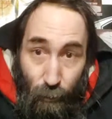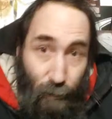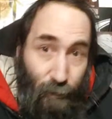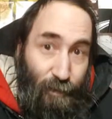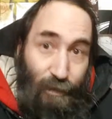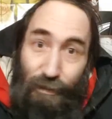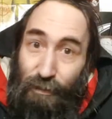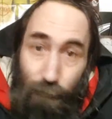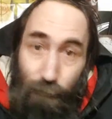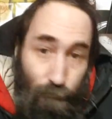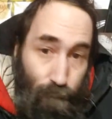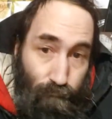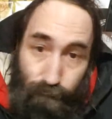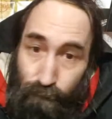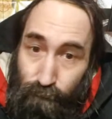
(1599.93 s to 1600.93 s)
Just
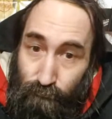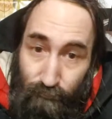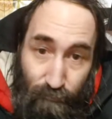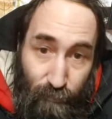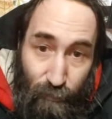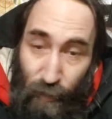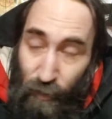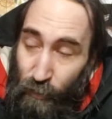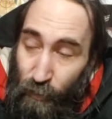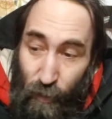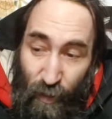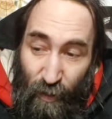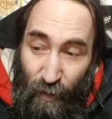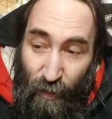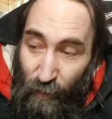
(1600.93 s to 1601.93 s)

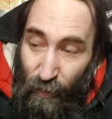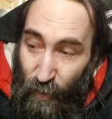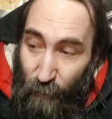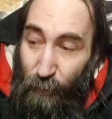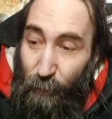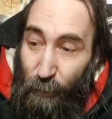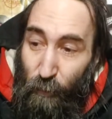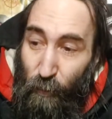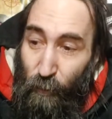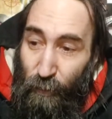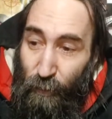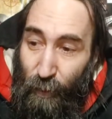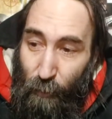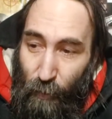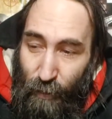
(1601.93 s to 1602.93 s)
good people
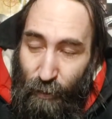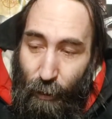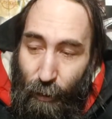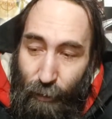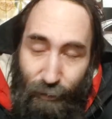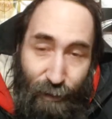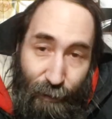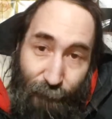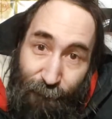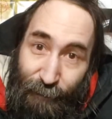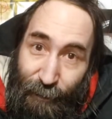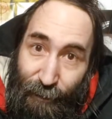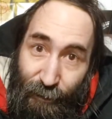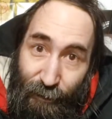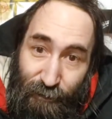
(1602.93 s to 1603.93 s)
that work hard and
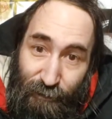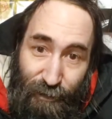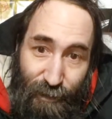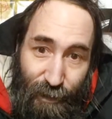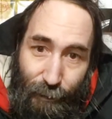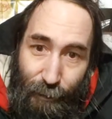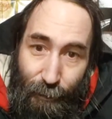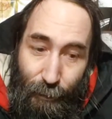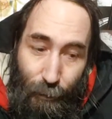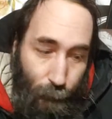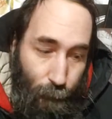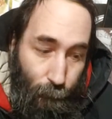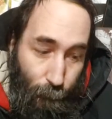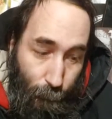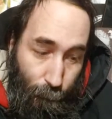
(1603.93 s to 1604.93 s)
everything else and
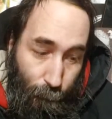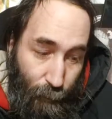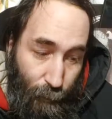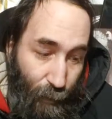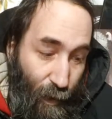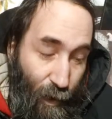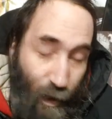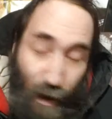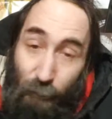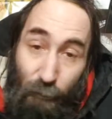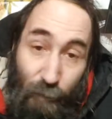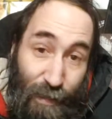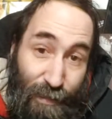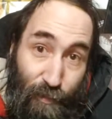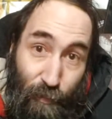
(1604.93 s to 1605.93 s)
aren't
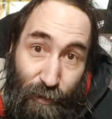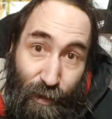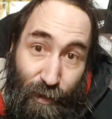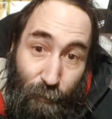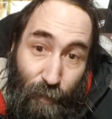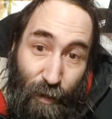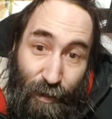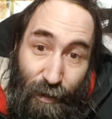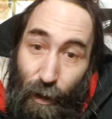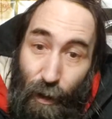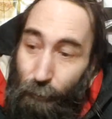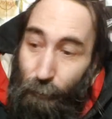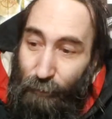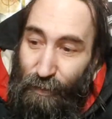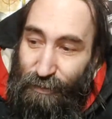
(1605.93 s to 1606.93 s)
messing with anybody,
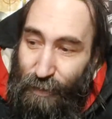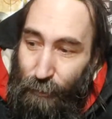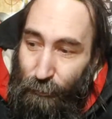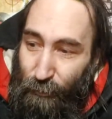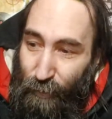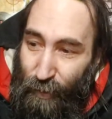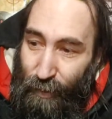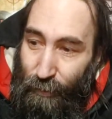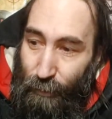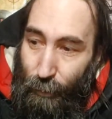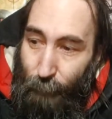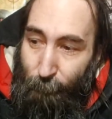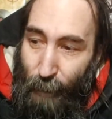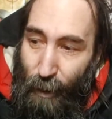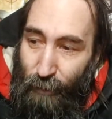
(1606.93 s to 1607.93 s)
aren't messing anybody
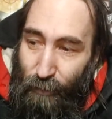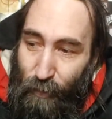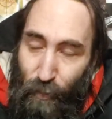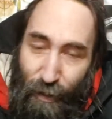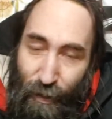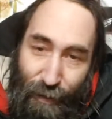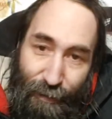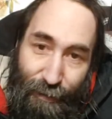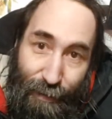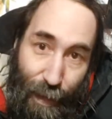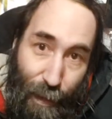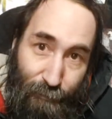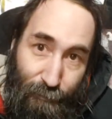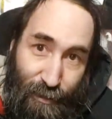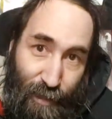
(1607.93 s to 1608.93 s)
up, aren't doing any
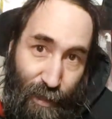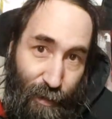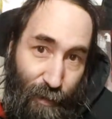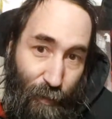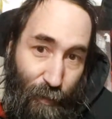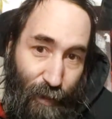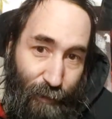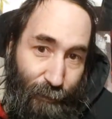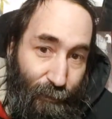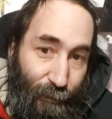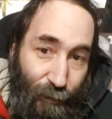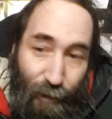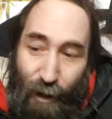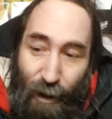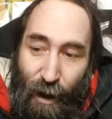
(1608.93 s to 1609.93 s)
damage to anybody,
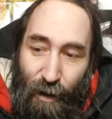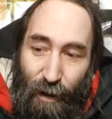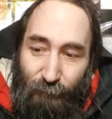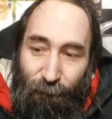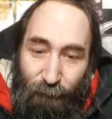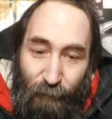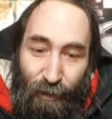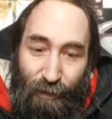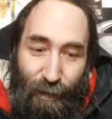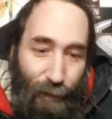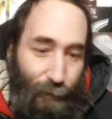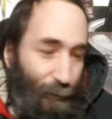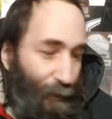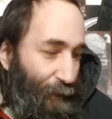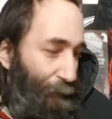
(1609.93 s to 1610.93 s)
aren't inflicting,
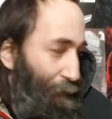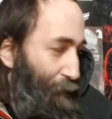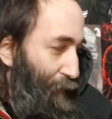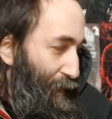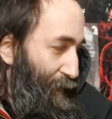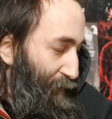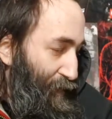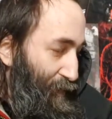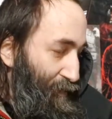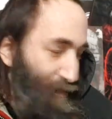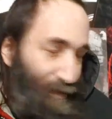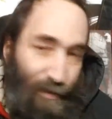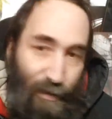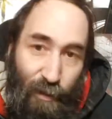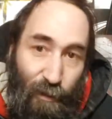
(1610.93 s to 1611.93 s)
but in
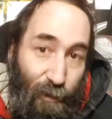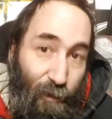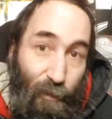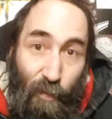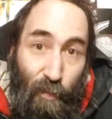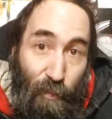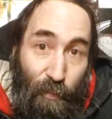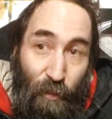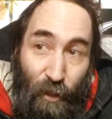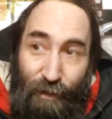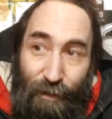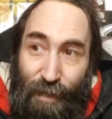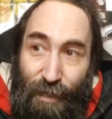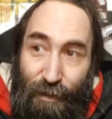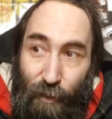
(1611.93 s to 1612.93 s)
those things
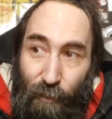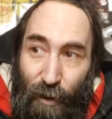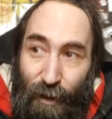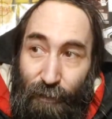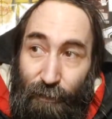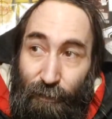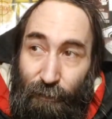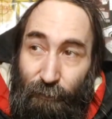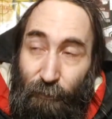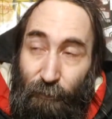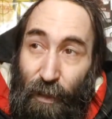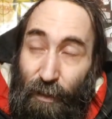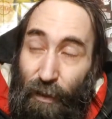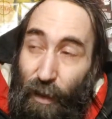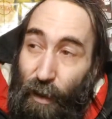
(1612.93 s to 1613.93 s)
that they write, like